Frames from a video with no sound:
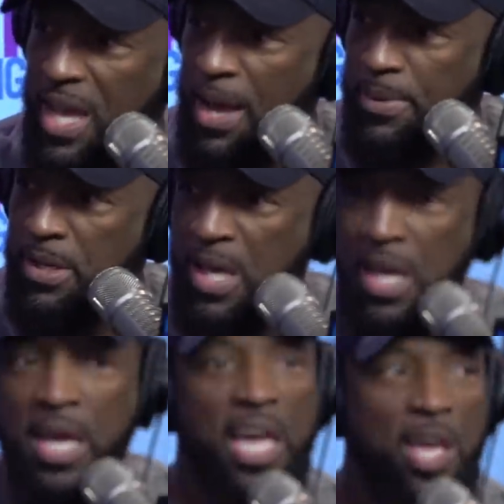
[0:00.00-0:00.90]
happened
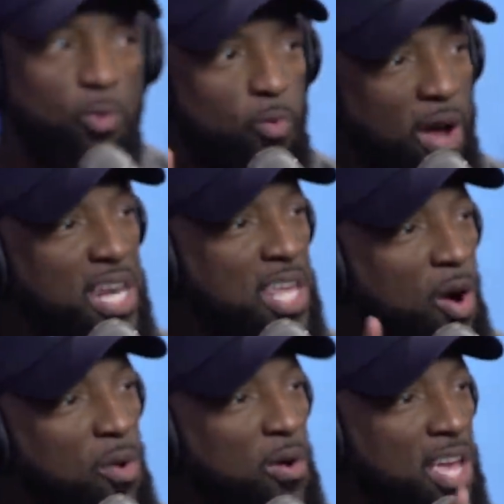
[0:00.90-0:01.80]
in
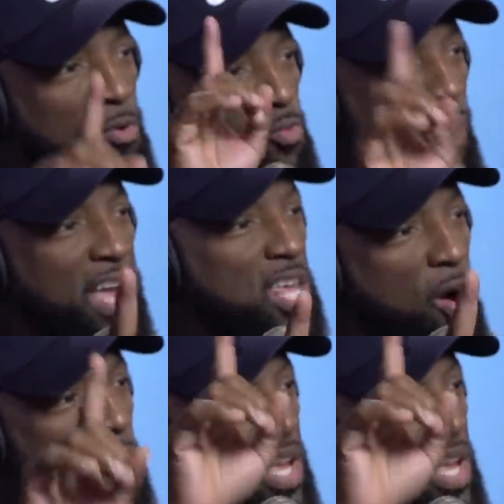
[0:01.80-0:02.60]
radio in radio